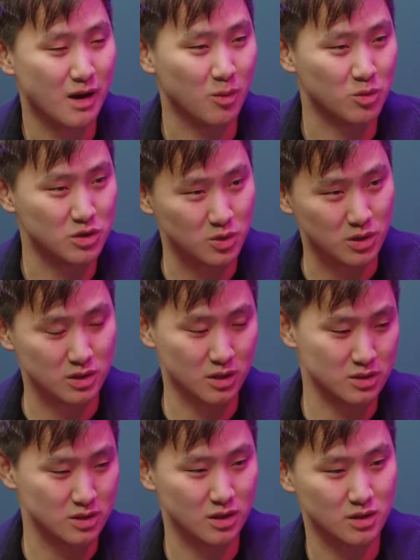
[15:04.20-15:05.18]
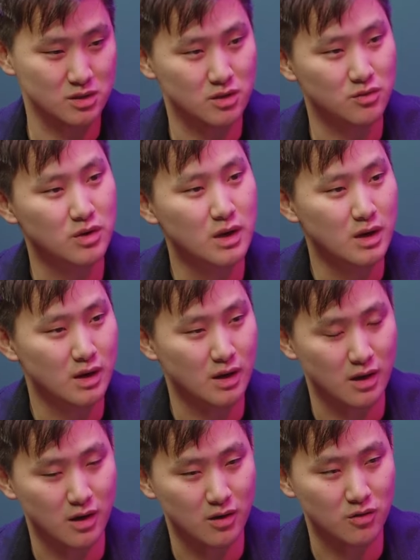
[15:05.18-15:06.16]
um, when doing tons and tons of
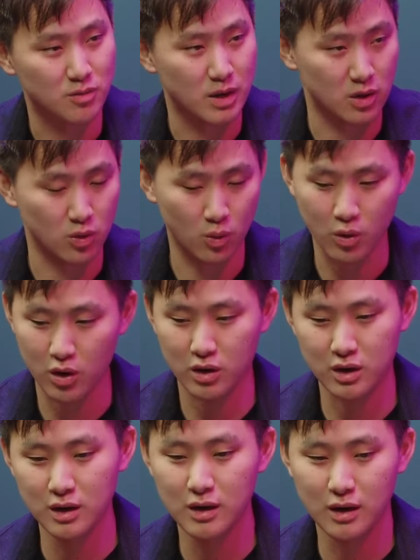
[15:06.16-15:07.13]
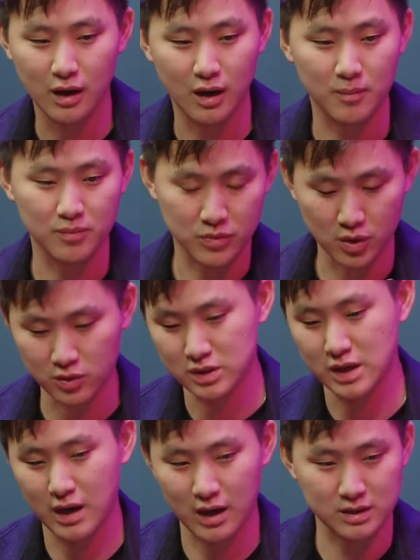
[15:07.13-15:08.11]
uh, of manual work. Um, you know,
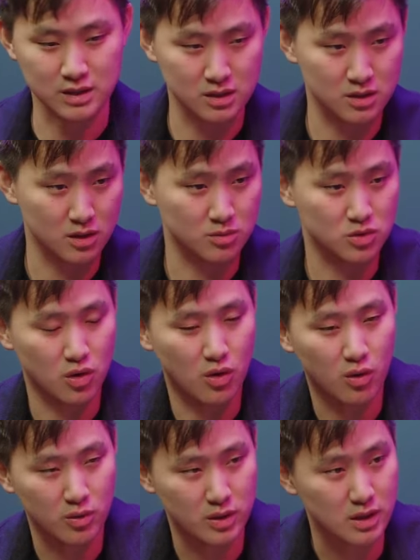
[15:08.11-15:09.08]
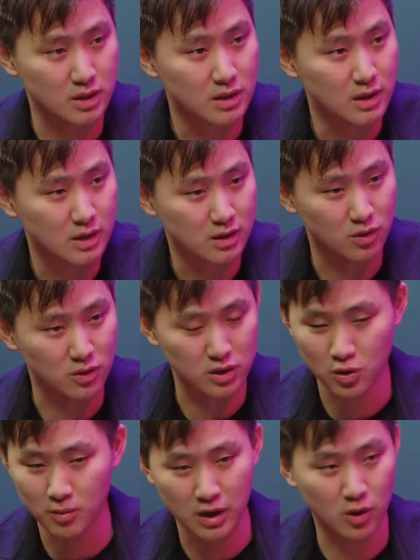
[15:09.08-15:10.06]
these AI systems are already, you know, they
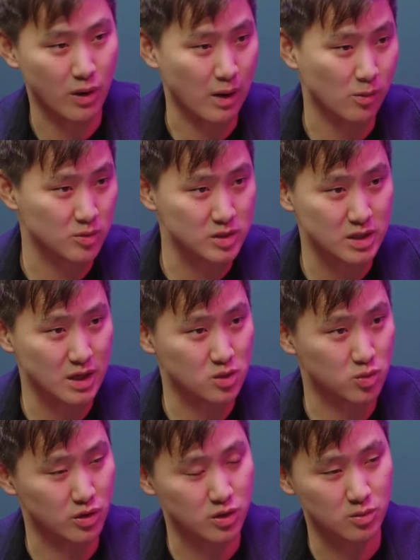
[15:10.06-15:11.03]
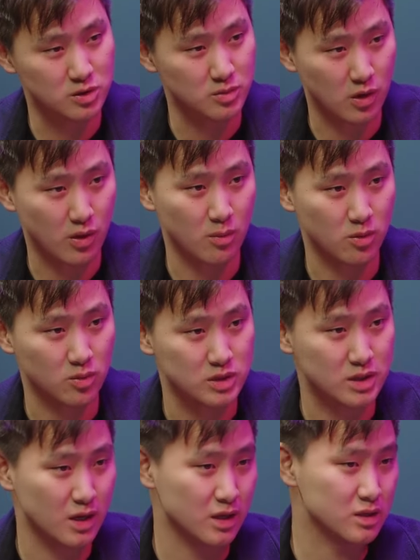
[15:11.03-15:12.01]
don't make grammar mistakes where humans make grammar
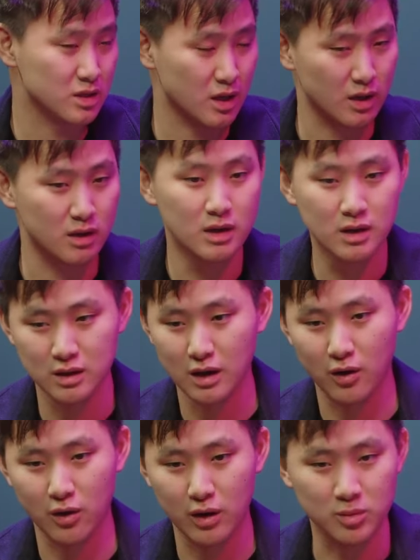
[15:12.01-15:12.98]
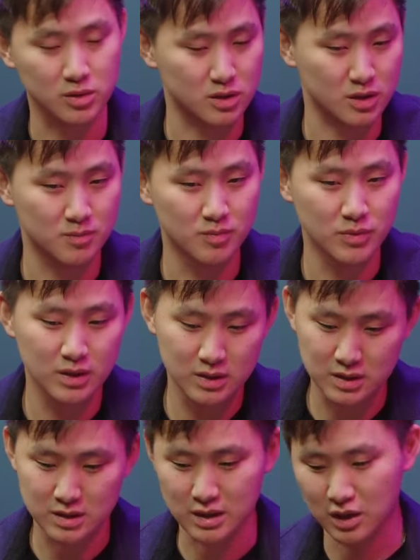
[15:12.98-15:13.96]
mistakes. They they are able to
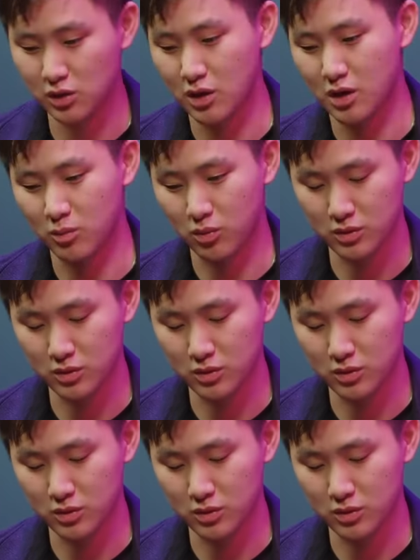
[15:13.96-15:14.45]
stick a lot